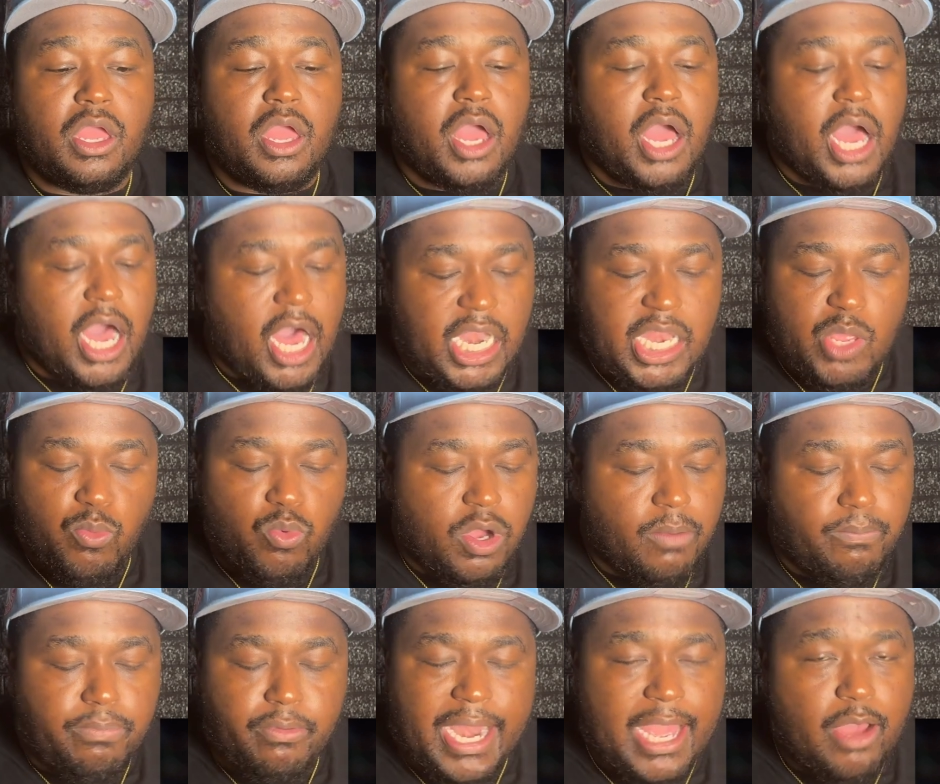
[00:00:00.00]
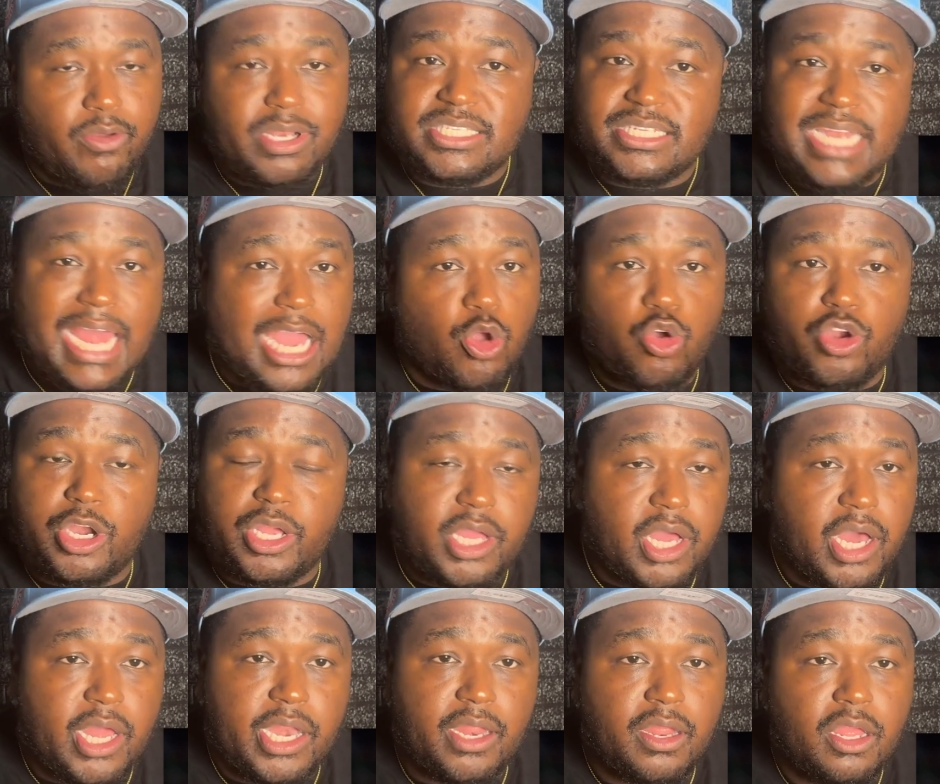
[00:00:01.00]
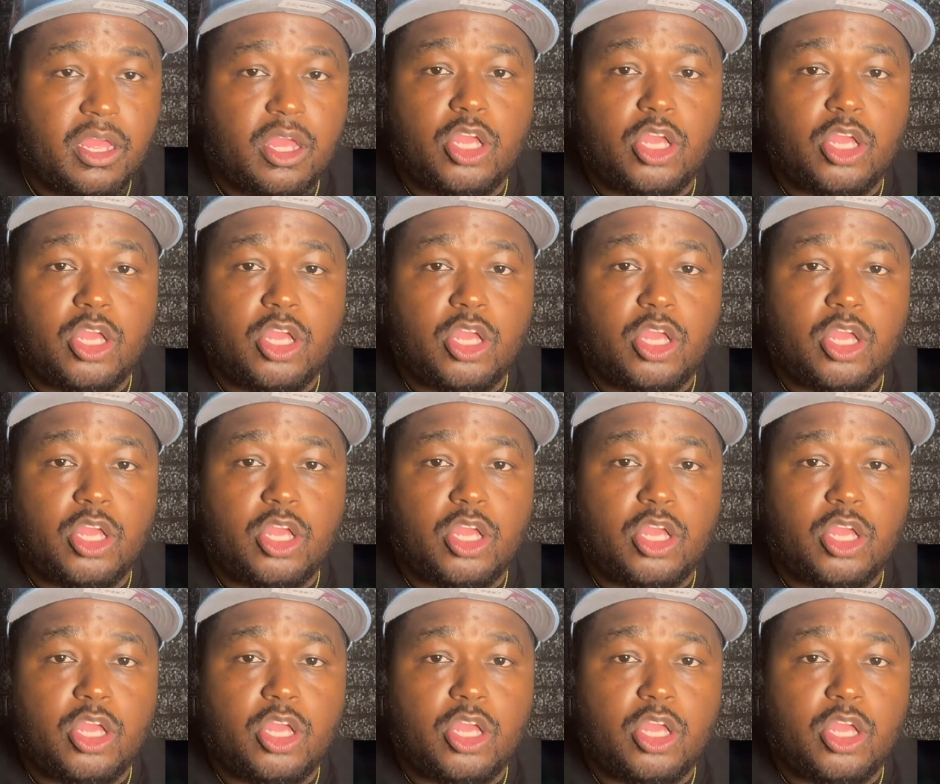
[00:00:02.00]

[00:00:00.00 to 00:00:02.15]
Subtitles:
Hollywood Brown is not going to cut it.